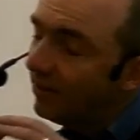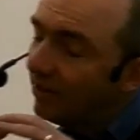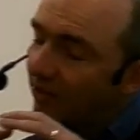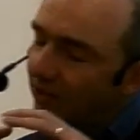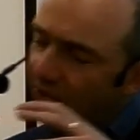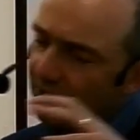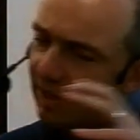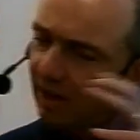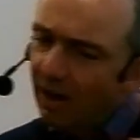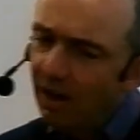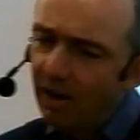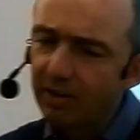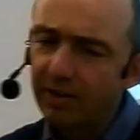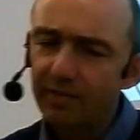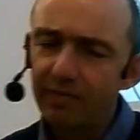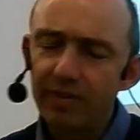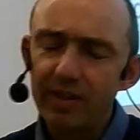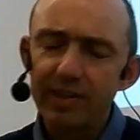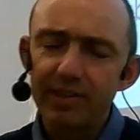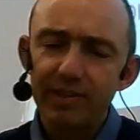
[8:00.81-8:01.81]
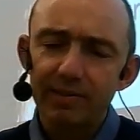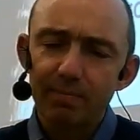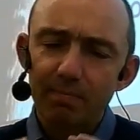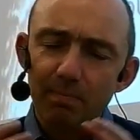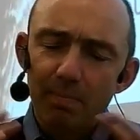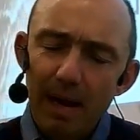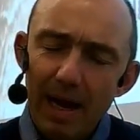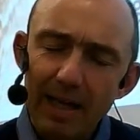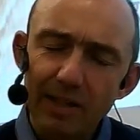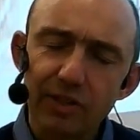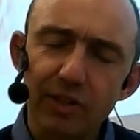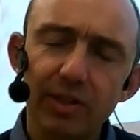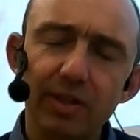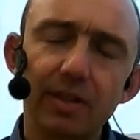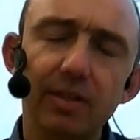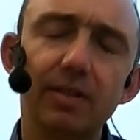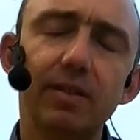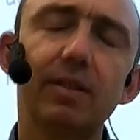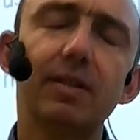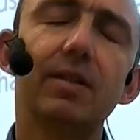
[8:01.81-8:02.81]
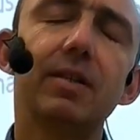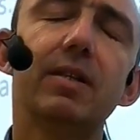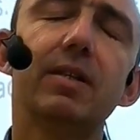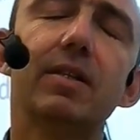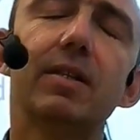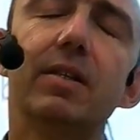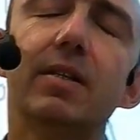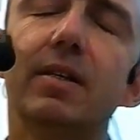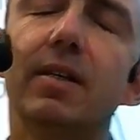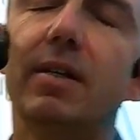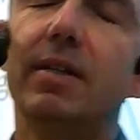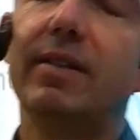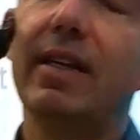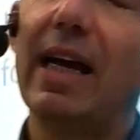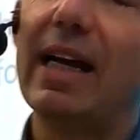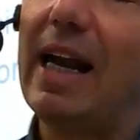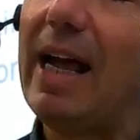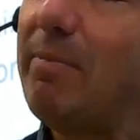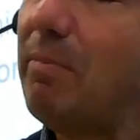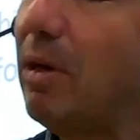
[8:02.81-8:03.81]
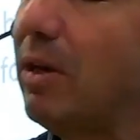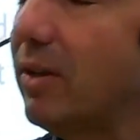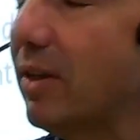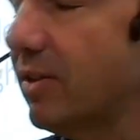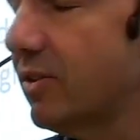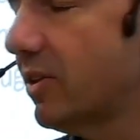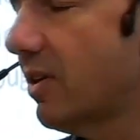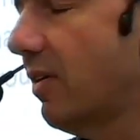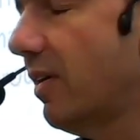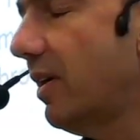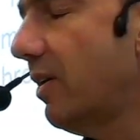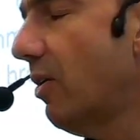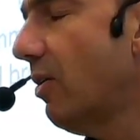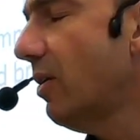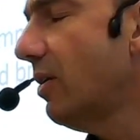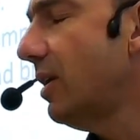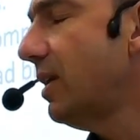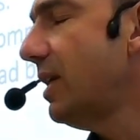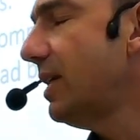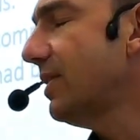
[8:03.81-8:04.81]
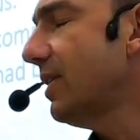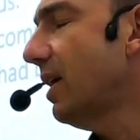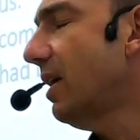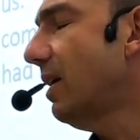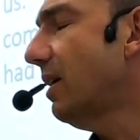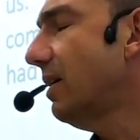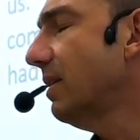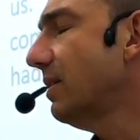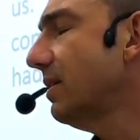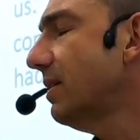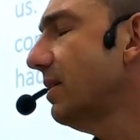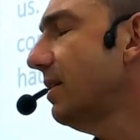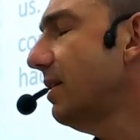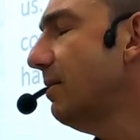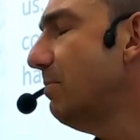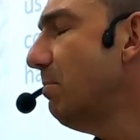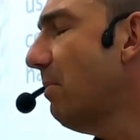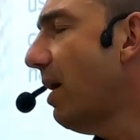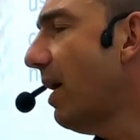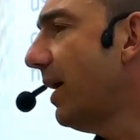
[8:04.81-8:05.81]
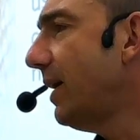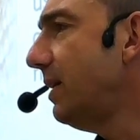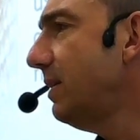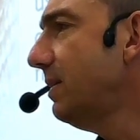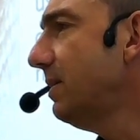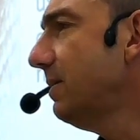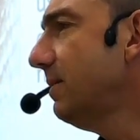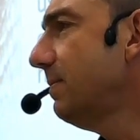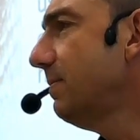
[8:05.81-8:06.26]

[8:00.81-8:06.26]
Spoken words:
the start of this passionate dilemma that's going on in his heart and mind.